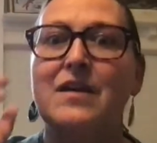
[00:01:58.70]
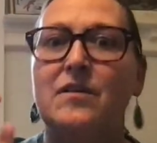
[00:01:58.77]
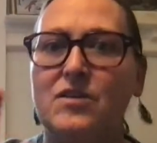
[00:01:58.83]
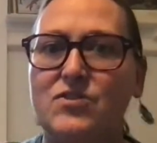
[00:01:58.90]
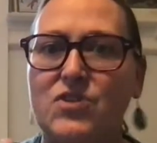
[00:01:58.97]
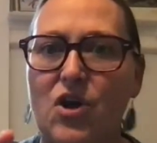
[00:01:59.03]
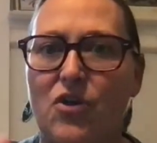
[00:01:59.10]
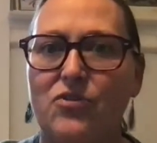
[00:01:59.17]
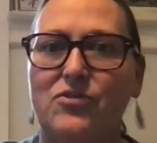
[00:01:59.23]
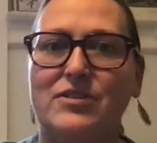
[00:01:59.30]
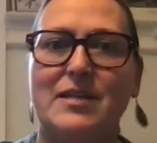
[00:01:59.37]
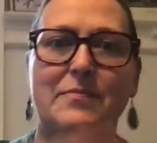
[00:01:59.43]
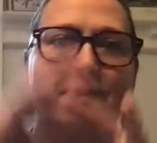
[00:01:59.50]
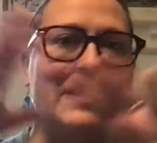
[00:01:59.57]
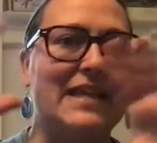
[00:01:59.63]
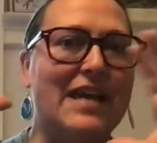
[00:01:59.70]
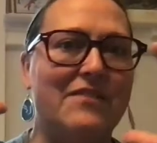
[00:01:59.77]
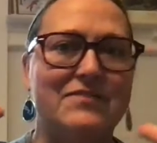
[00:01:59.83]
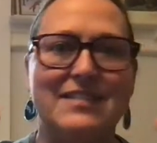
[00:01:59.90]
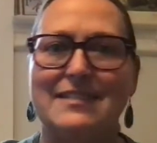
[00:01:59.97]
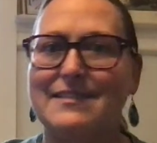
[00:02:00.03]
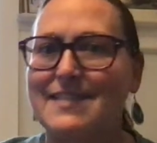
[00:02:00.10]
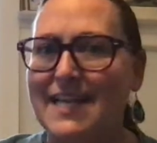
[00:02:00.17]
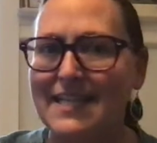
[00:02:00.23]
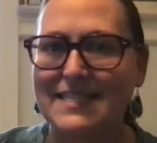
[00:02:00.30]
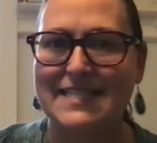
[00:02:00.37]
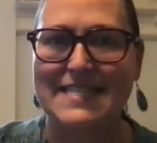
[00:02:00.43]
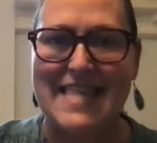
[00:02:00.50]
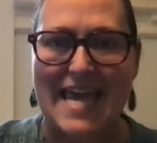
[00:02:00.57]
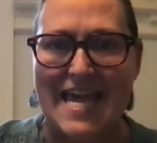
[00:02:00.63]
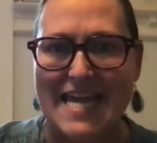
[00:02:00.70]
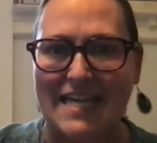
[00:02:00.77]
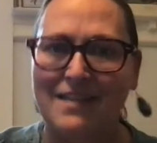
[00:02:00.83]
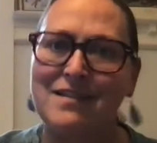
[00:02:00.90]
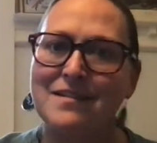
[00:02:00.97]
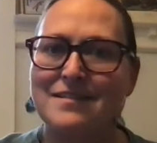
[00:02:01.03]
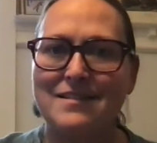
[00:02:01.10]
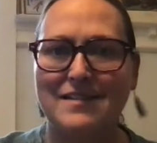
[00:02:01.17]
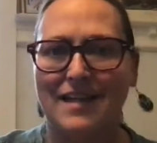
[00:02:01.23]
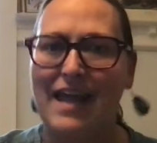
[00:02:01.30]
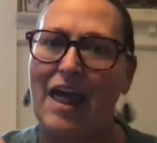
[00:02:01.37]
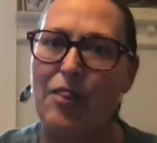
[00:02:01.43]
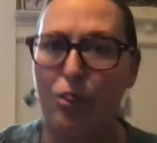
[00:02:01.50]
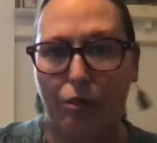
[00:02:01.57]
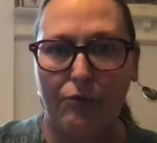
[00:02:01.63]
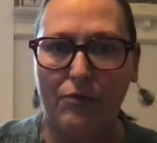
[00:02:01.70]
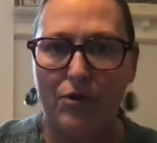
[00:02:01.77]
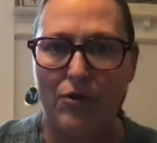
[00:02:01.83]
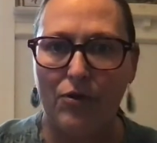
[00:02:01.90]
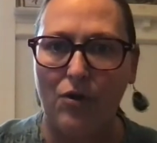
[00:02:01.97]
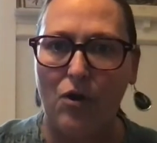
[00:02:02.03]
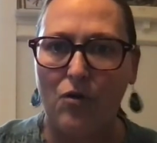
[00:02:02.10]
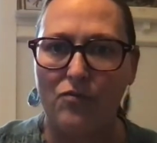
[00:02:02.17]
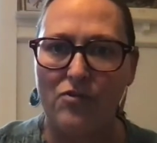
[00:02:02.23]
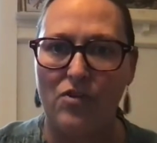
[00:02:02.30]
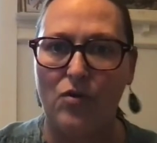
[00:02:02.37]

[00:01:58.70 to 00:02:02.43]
So you typically have 6 things to get through over the